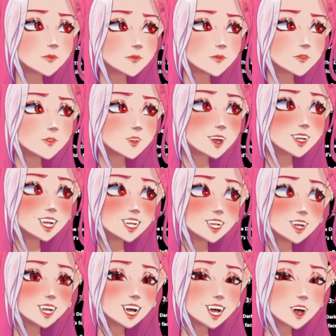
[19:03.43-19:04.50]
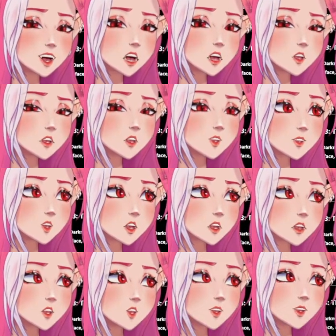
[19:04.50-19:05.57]
I did say that I wanted
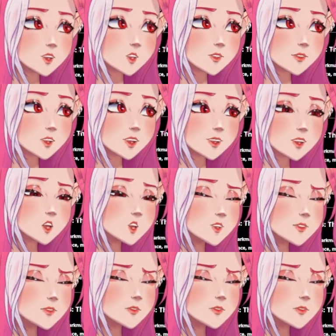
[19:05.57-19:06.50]
Kairos to get fucked up.